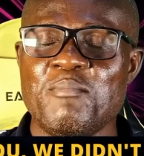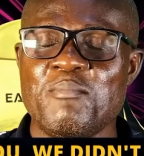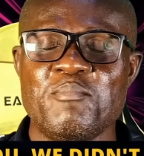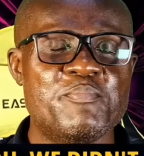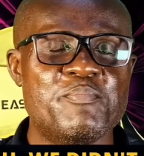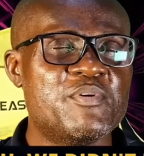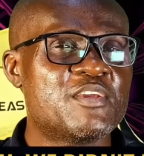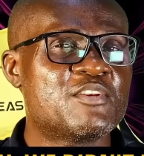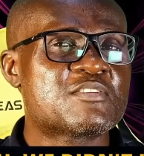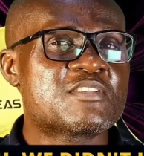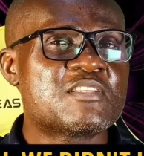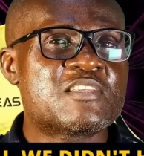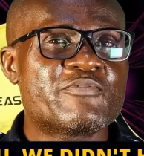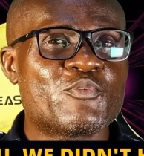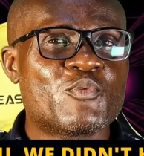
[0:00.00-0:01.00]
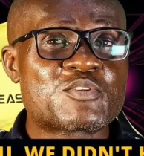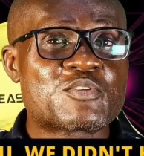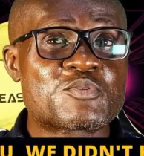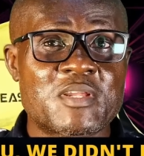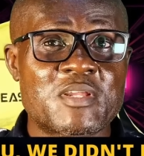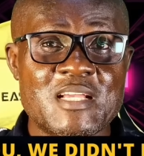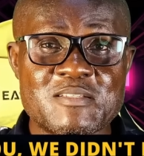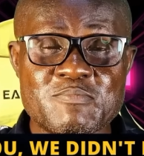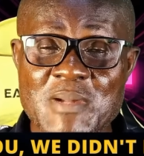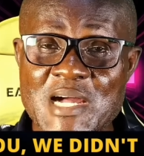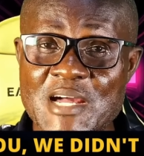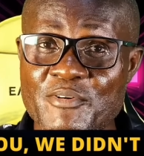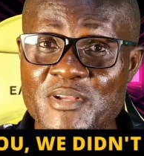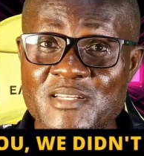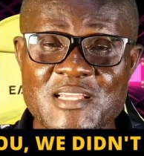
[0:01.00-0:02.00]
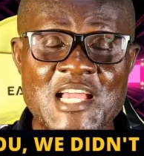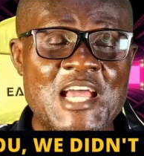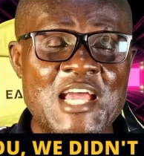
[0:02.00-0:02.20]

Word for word: Maybe he doesn't even want to get married.